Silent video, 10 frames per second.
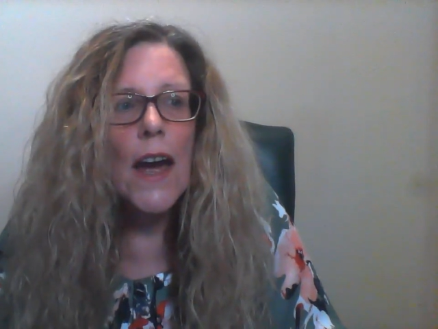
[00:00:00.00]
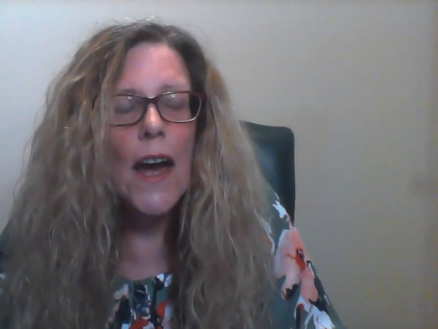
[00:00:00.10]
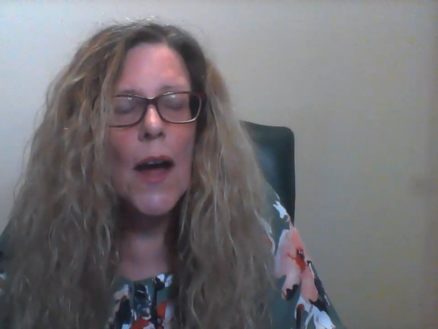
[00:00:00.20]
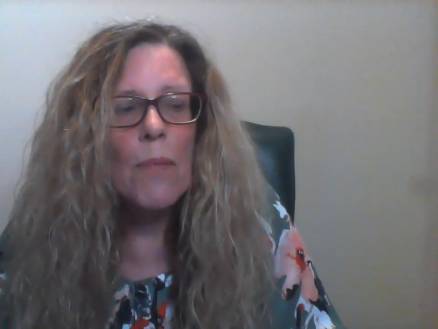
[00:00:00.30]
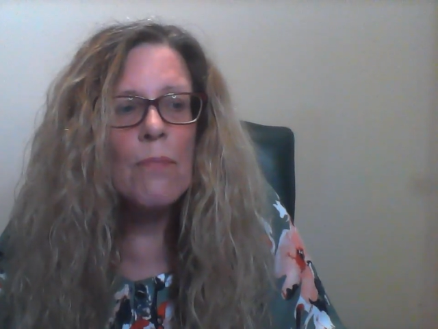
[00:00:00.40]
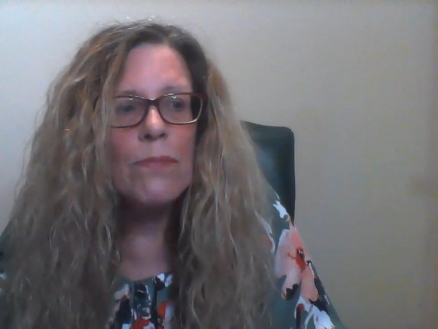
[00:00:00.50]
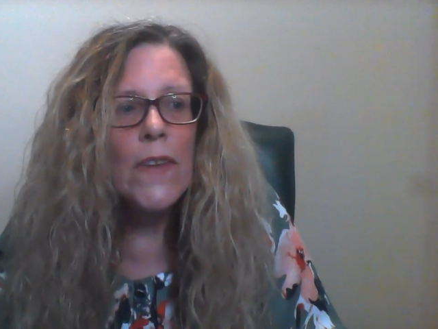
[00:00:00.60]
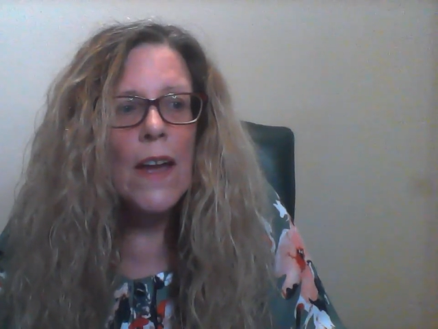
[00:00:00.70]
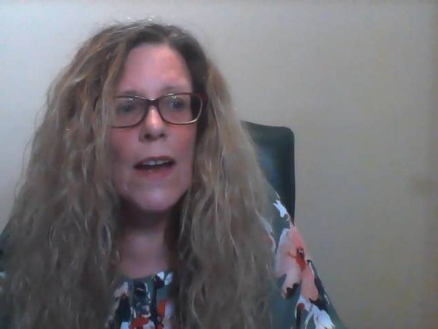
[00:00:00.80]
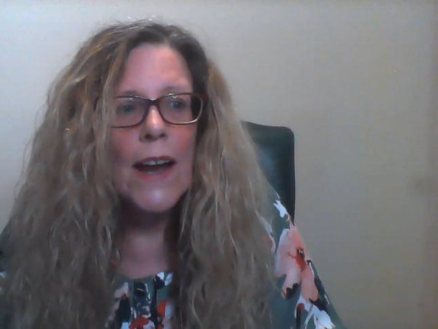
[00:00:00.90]
Um,
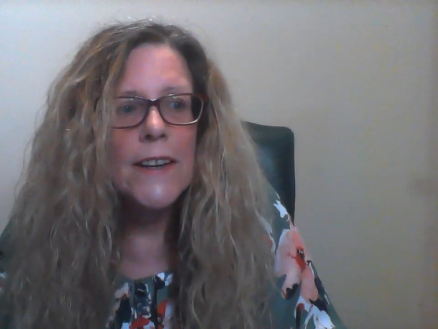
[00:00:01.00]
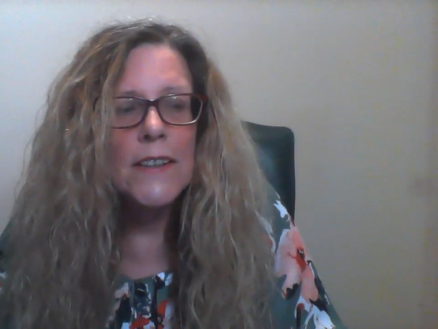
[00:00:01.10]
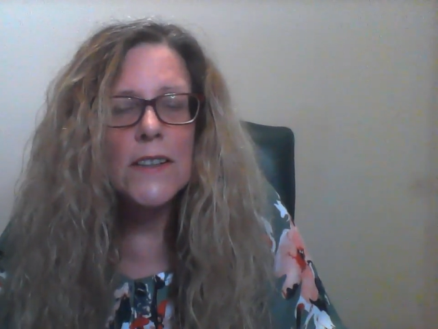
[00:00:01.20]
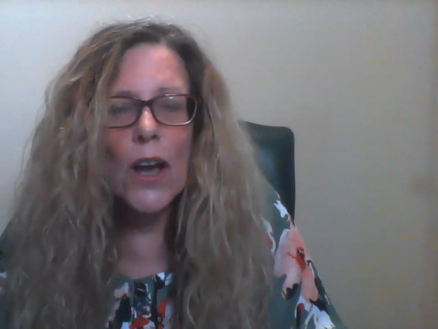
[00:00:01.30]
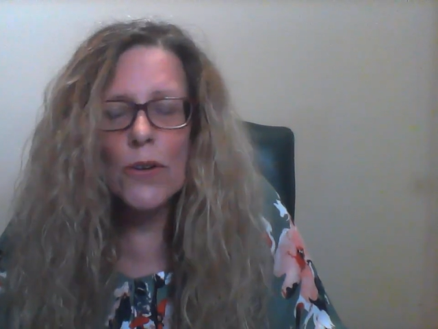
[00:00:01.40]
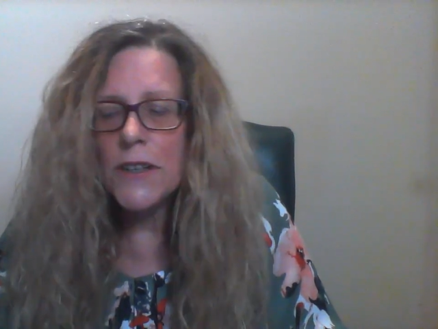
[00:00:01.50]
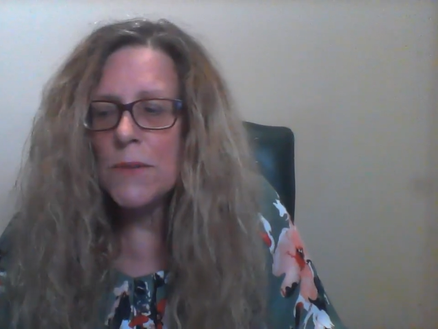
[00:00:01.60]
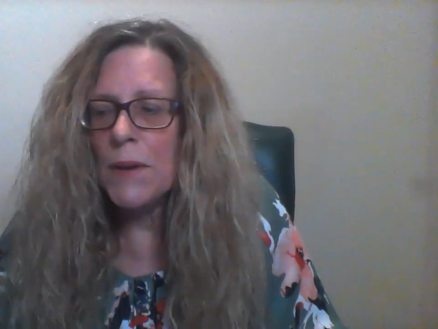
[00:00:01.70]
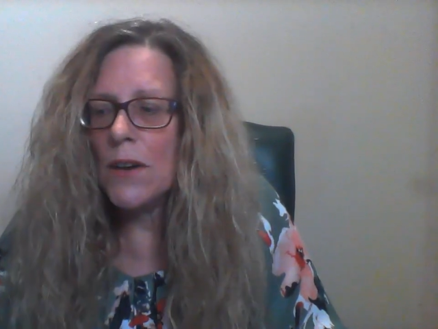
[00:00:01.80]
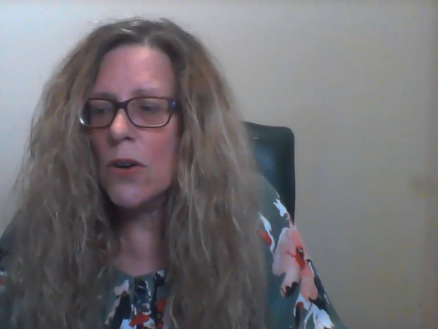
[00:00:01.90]
and it's going
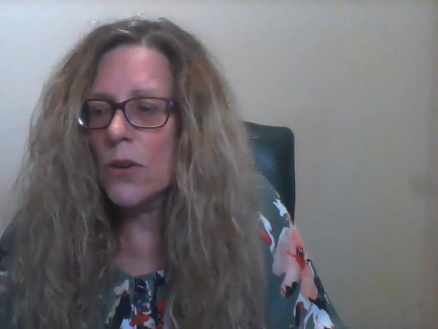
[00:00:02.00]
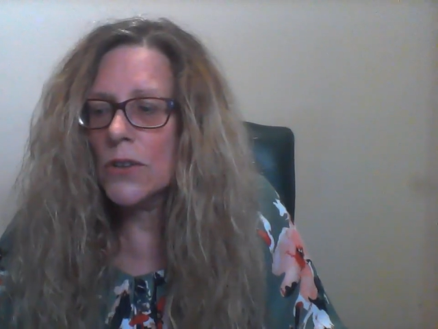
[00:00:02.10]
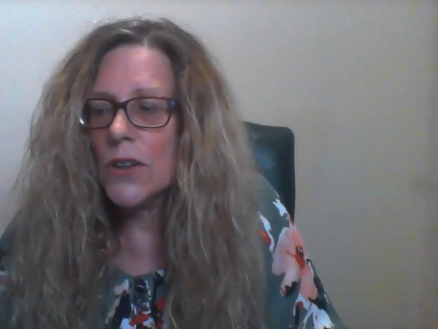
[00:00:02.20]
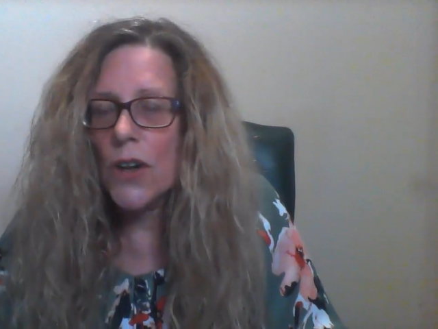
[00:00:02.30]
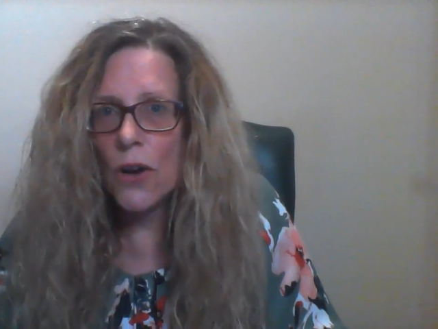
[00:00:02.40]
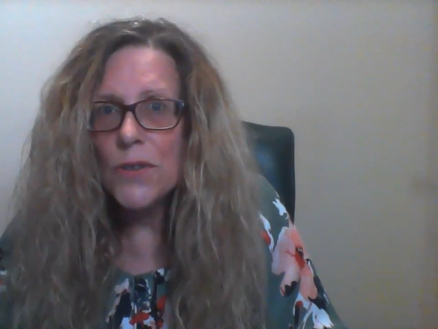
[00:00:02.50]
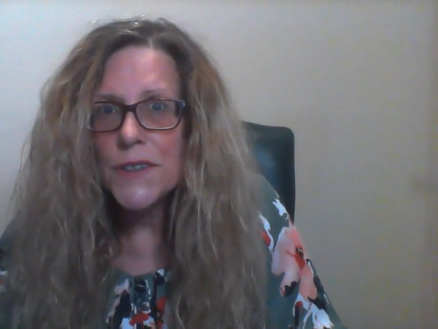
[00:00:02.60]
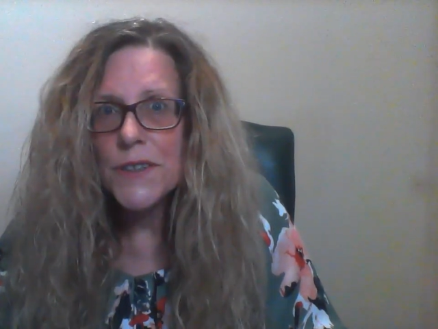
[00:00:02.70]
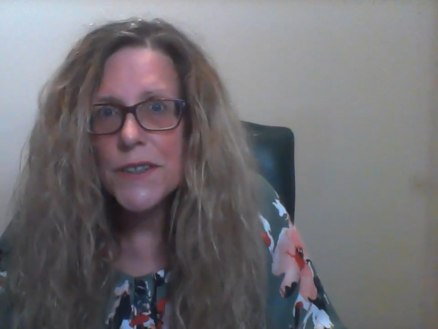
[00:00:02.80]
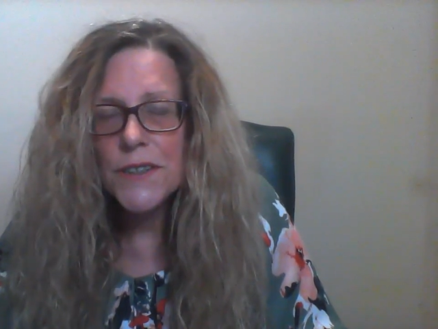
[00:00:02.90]
to be called
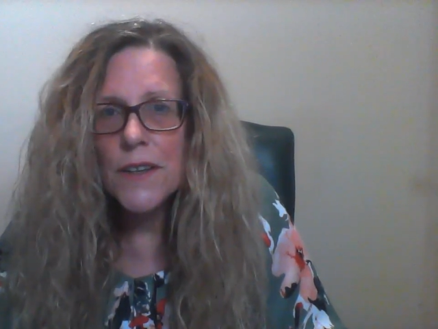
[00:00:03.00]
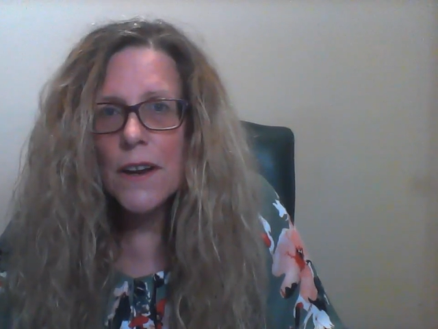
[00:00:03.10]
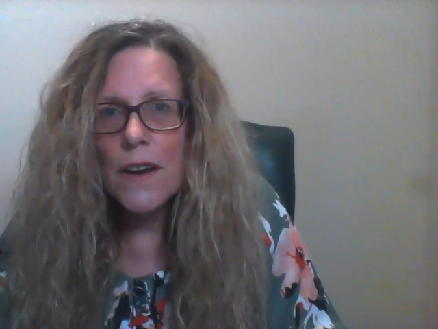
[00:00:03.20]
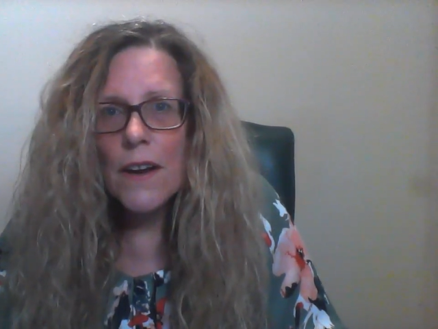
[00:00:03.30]
Ghosts